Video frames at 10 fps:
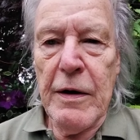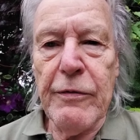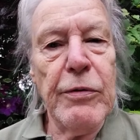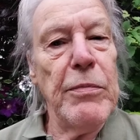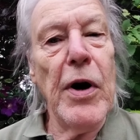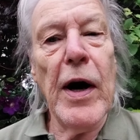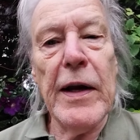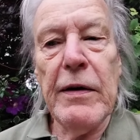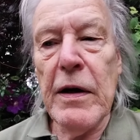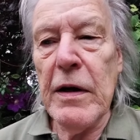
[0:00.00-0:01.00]
From
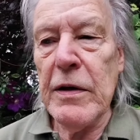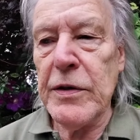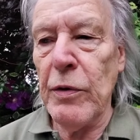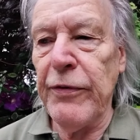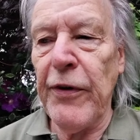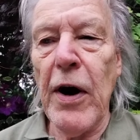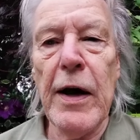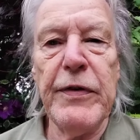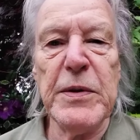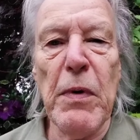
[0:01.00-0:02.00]
nine till
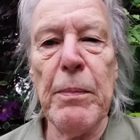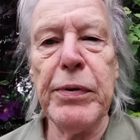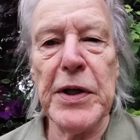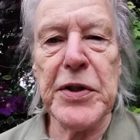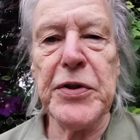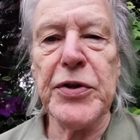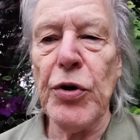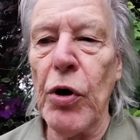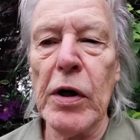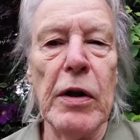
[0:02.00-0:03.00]
five it's my pleasure to
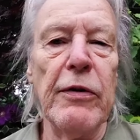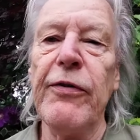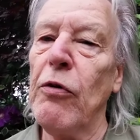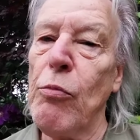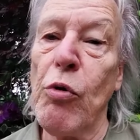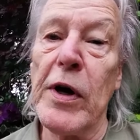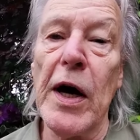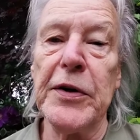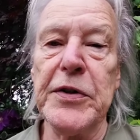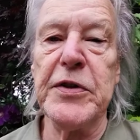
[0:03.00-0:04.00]
toil in the formal
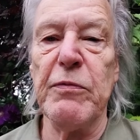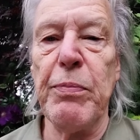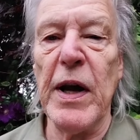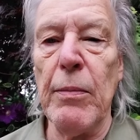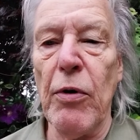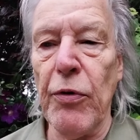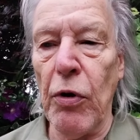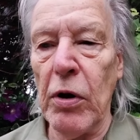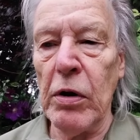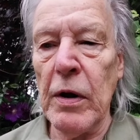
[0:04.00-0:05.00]
gardens of Behemoth
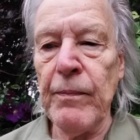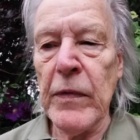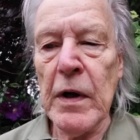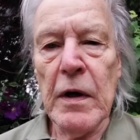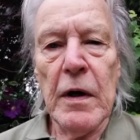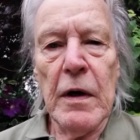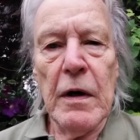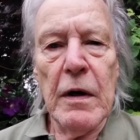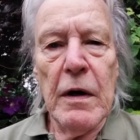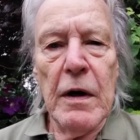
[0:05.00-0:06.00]
Oil.
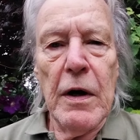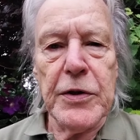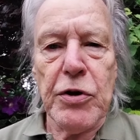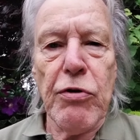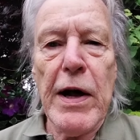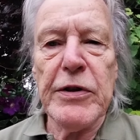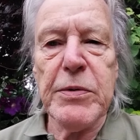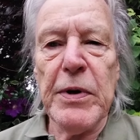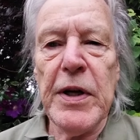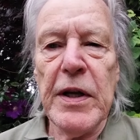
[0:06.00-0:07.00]
As
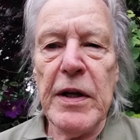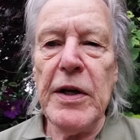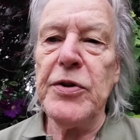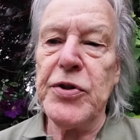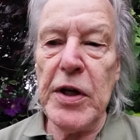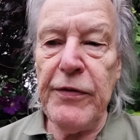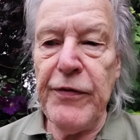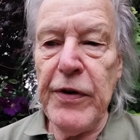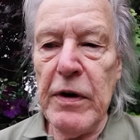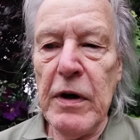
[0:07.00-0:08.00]

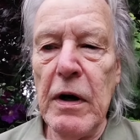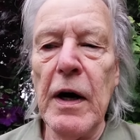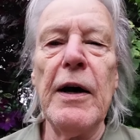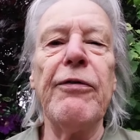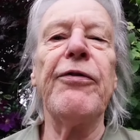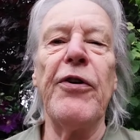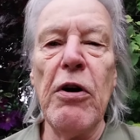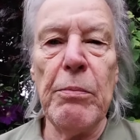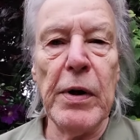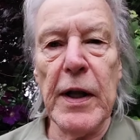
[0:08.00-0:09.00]
groundsman-in-chief I have
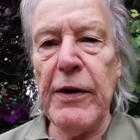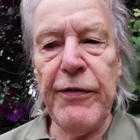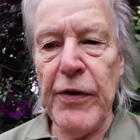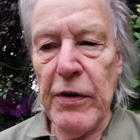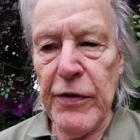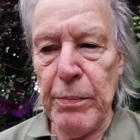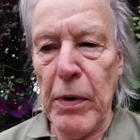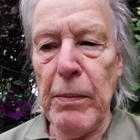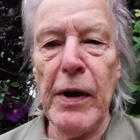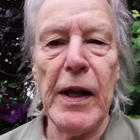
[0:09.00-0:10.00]
firm belief that my
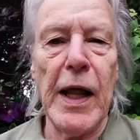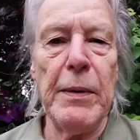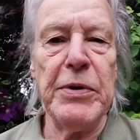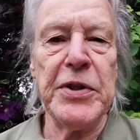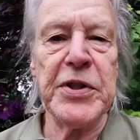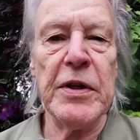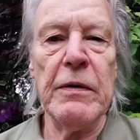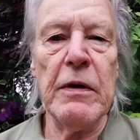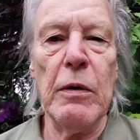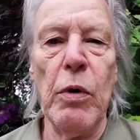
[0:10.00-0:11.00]
labours
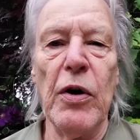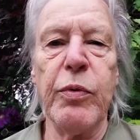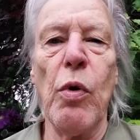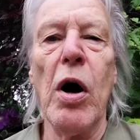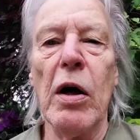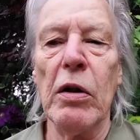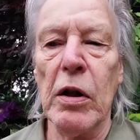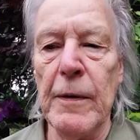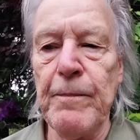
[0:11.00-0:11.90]
are worthwhile.